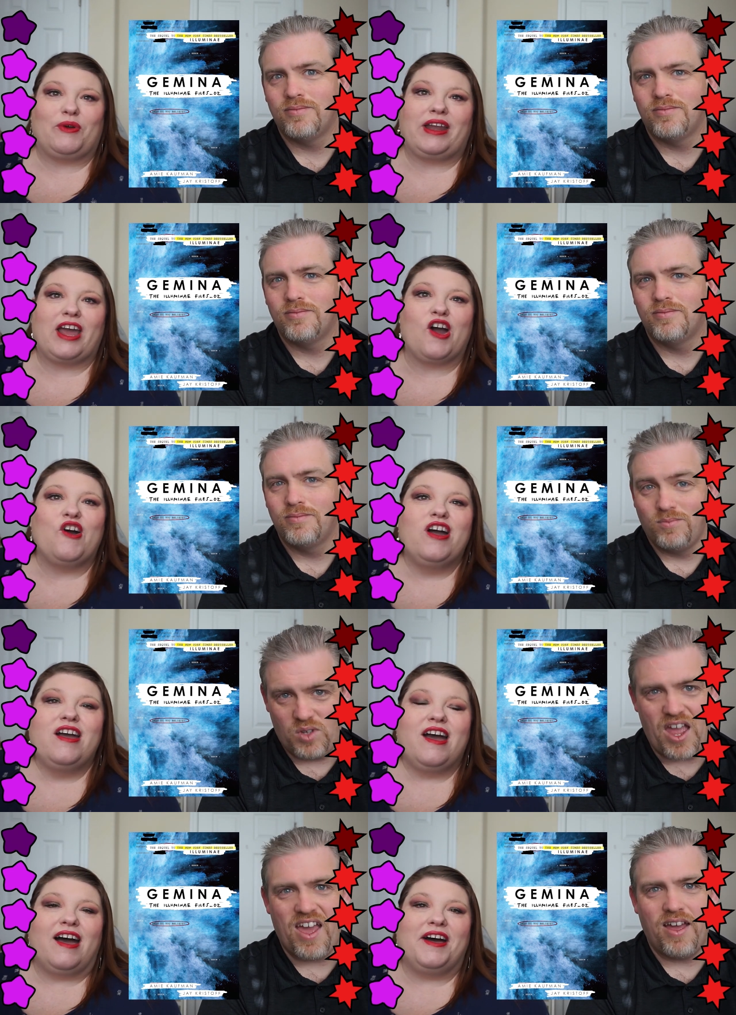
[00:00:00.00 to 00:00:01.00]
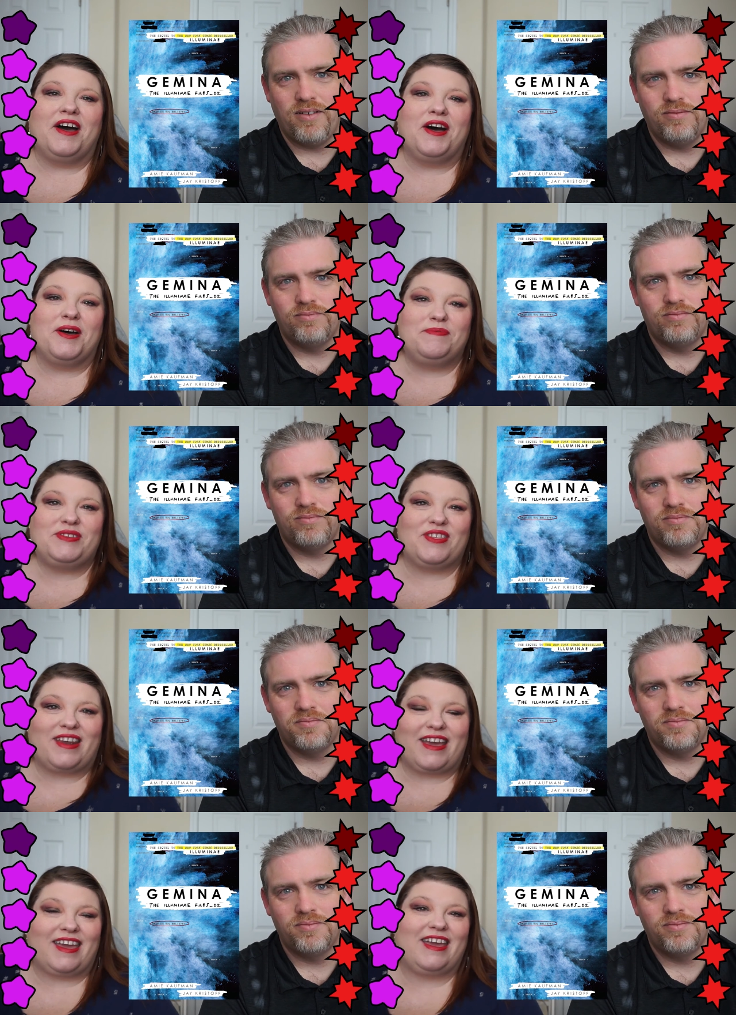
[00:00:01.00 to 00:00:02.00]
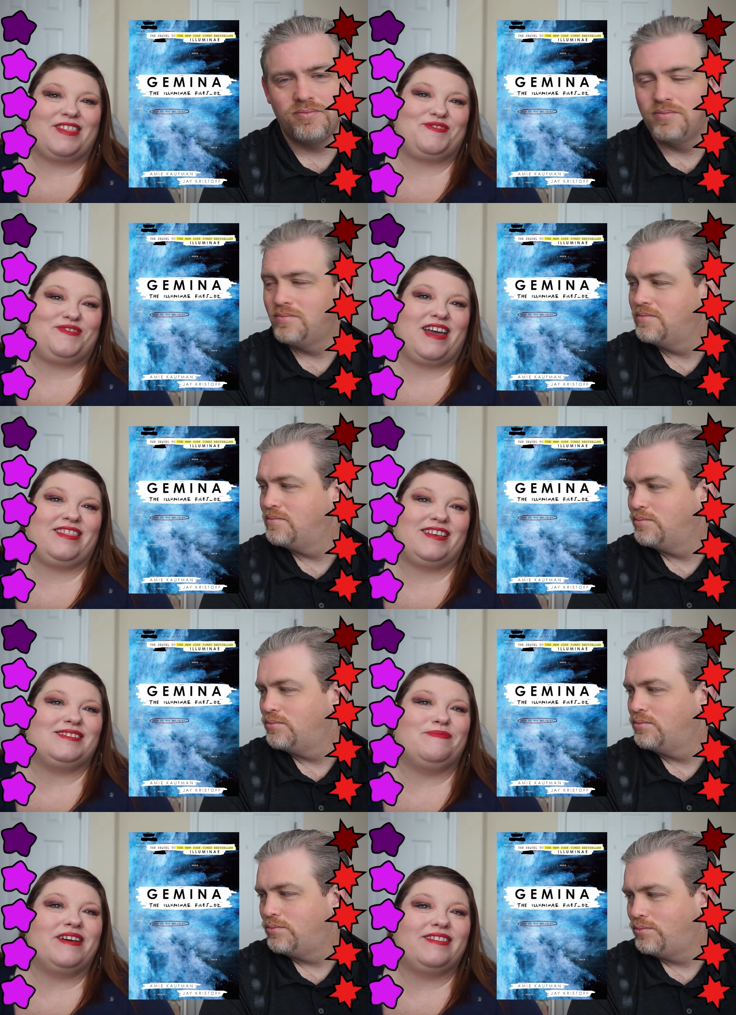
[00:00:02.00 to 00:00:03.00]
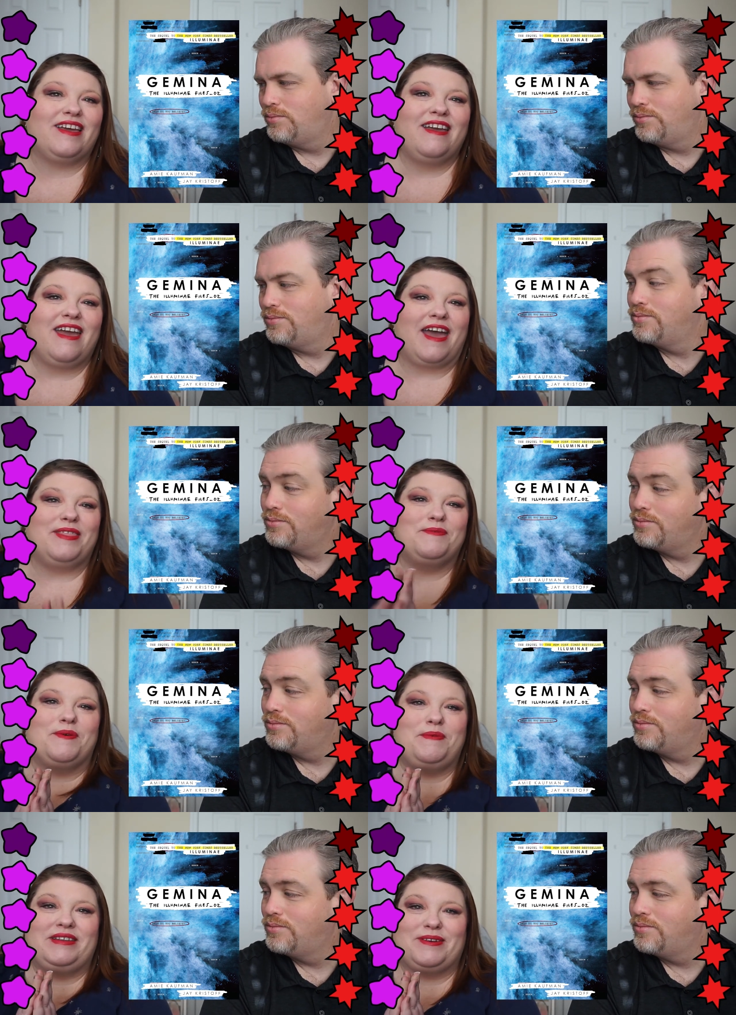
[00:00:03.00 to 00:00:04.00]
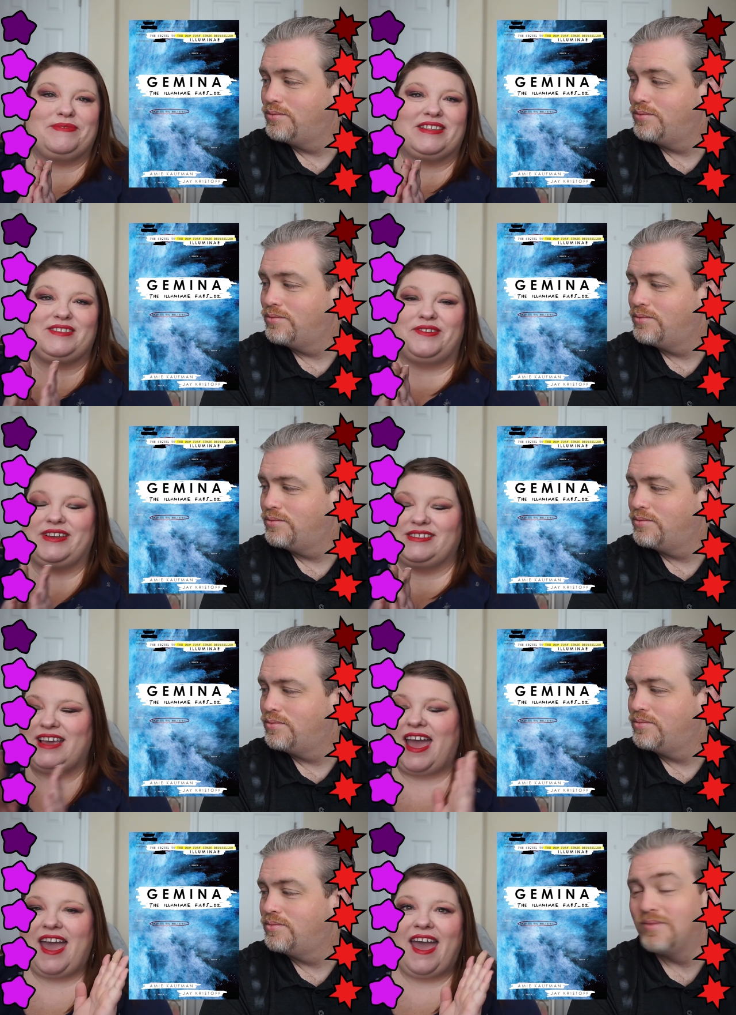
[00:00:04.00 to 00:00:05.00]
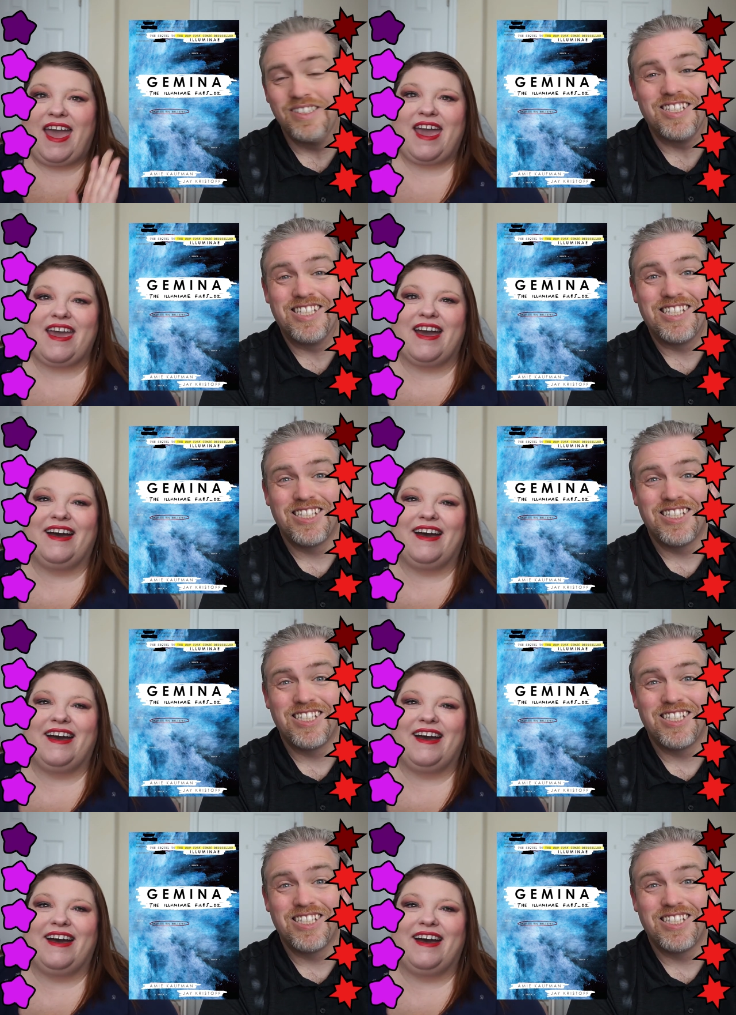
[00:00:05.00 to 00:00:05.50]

Speaker 1: right now, yeah. um, so that I can get through that this month, and then we'll be done with the series. Yay!